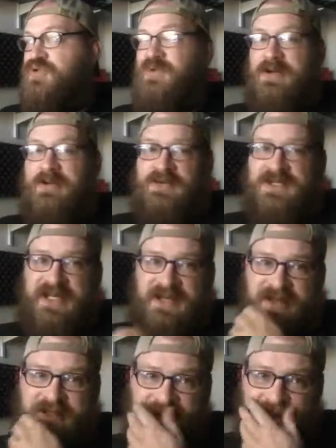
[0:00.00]

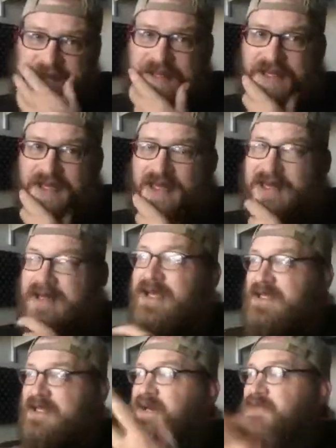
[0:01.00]
200%, I think.
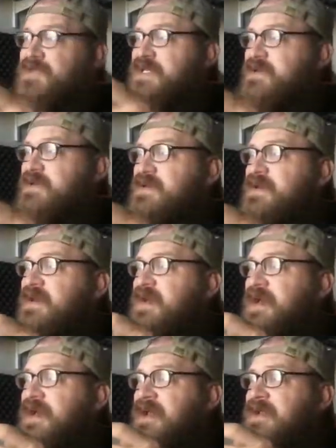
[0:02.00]
Yeah, doubles it.
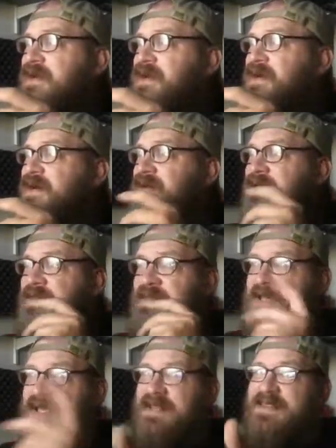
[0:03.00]
And uh, if
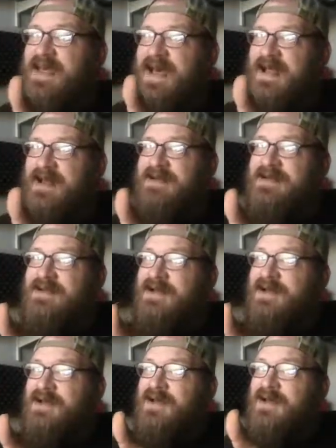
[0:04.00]
you get that,
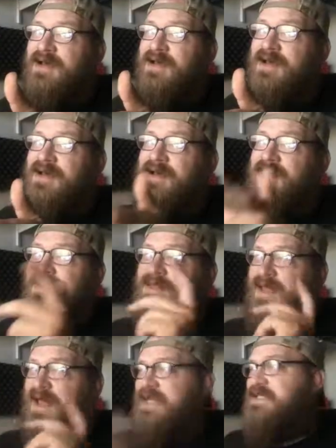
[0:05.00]

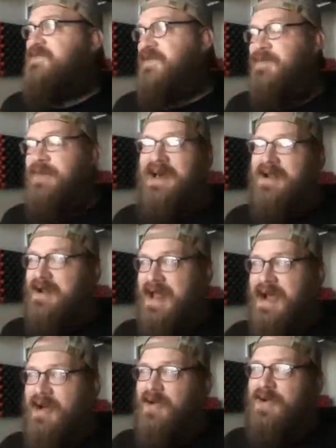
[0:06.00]
lasts for about an
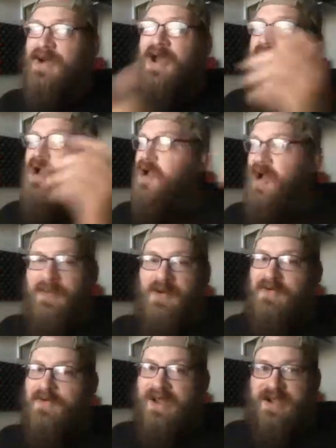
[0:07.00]
hour, come
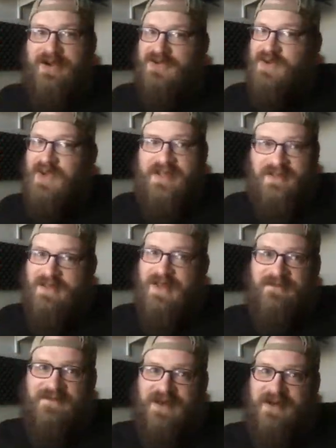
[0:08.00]
over here, drain the
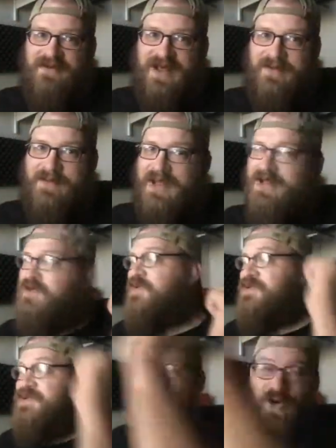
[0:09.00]
life out of
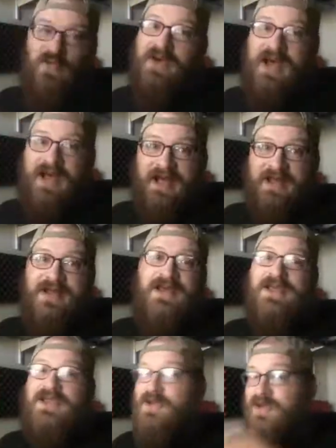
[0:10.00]
Adamantoise, go back.
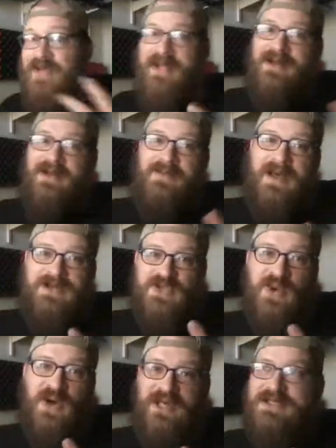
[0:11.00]
You can get it about
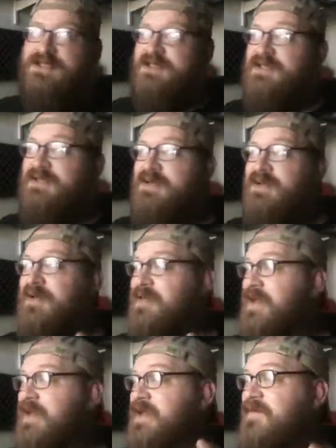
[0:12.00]
twice,
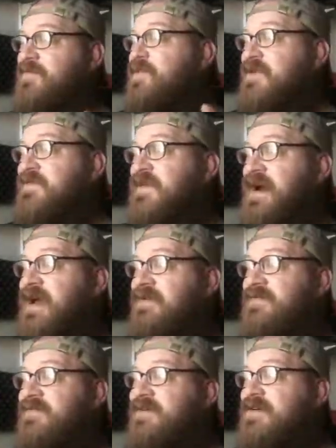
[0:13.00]
like at
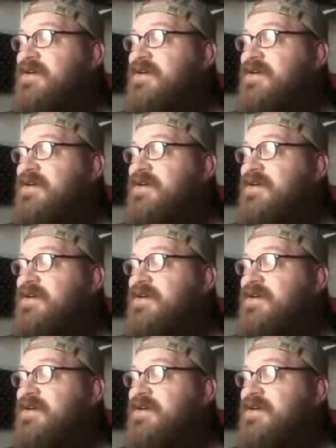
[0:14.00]
45,